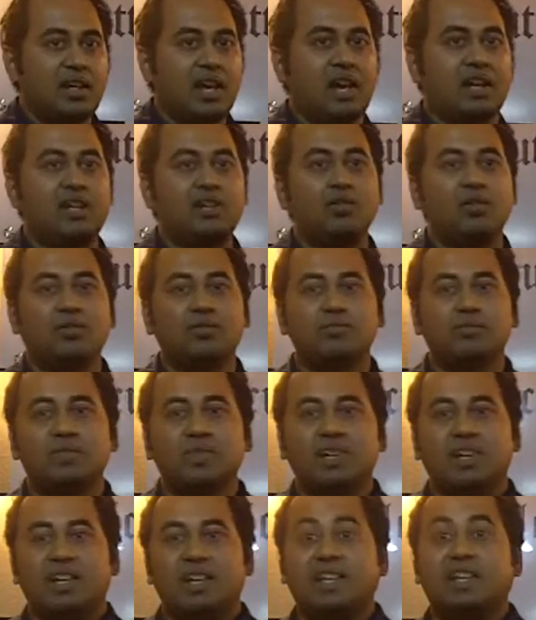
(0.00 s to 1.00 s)
And
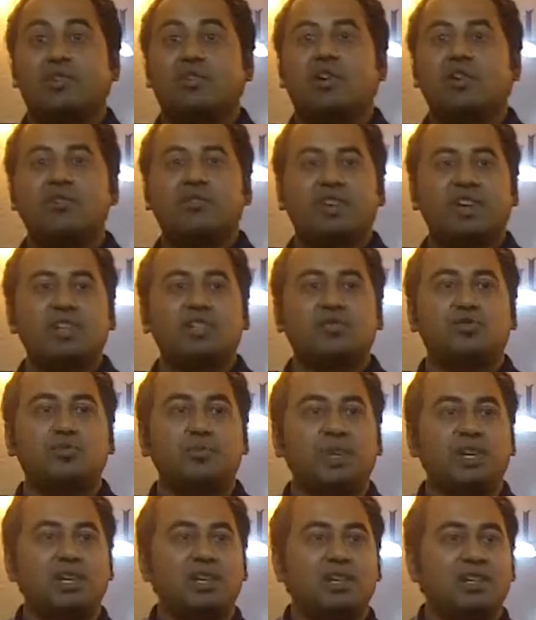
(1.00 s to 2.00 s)
he confessed to
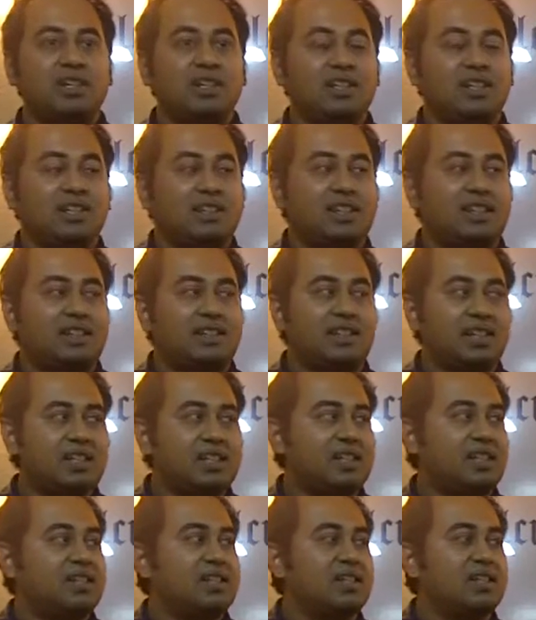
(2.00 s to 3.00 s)
me that
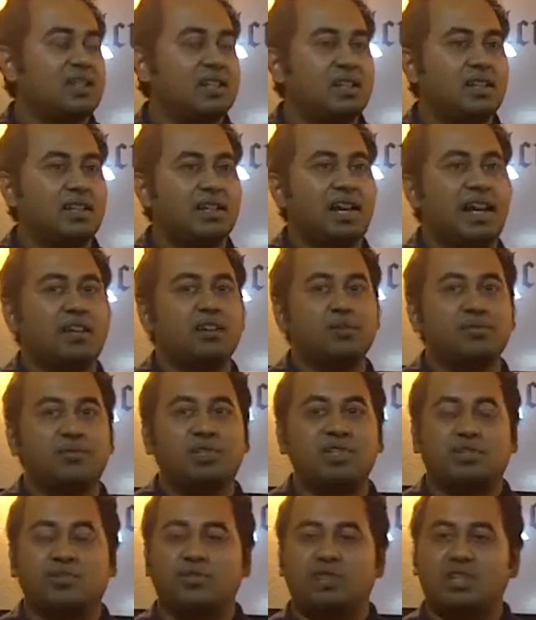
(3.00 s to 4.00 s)
this kind of
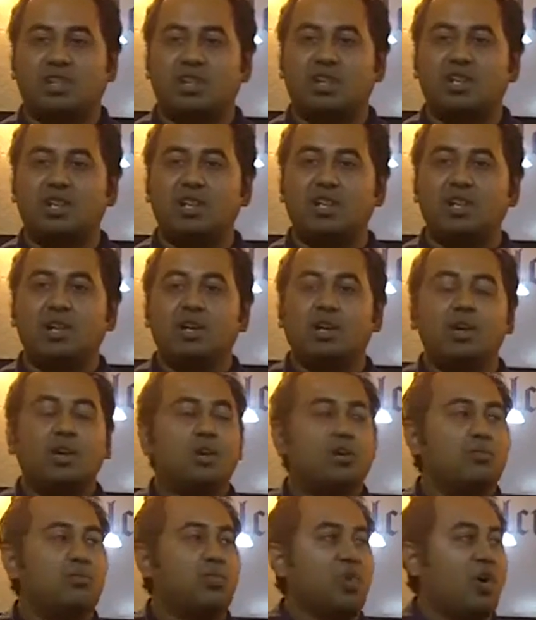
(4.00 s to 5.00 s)
situation
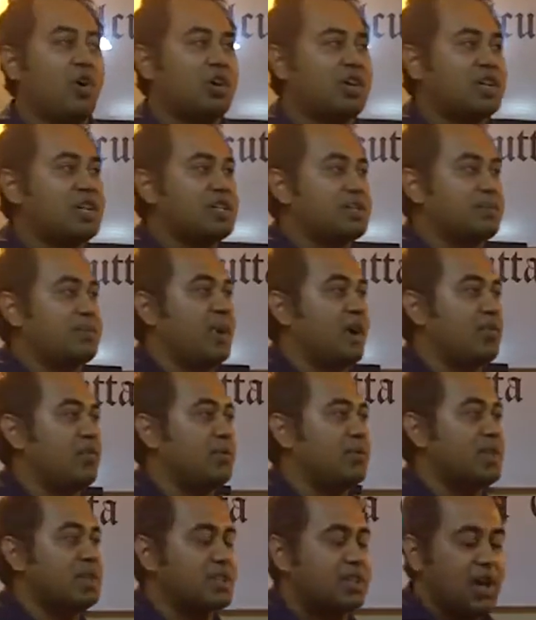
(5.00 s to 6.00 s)
brought his
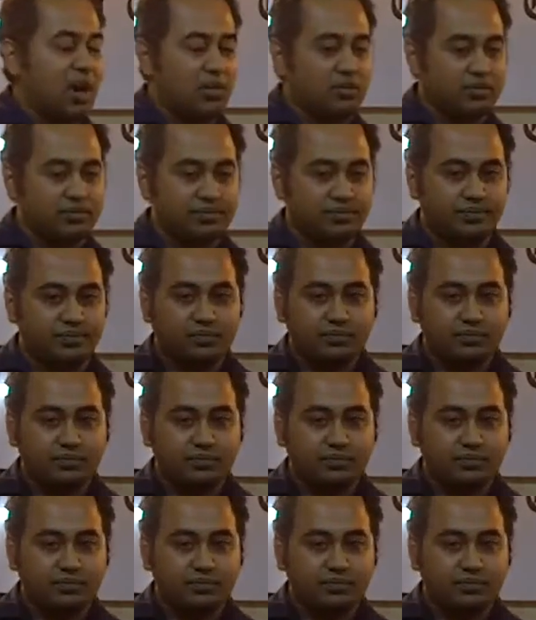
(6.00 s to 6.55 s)
performance down.